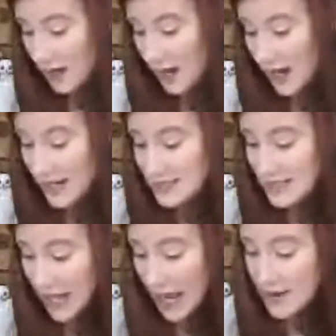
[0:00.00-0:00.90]
I
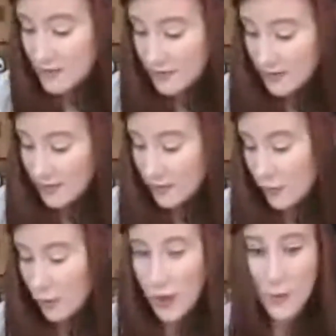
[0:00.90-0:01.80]
did have,
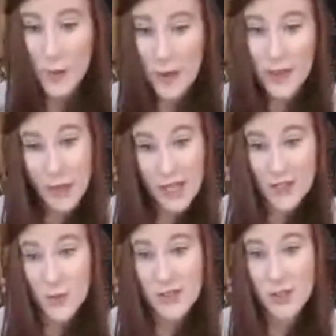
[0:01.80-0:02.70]
for one of my bad things
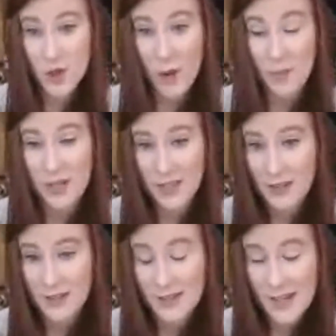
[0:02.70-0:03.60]
was the choppy
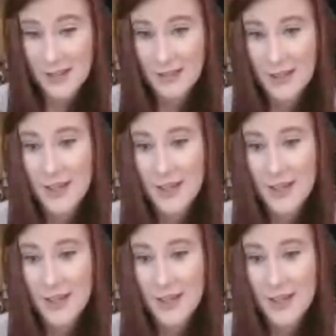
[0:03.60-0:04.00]
sentences.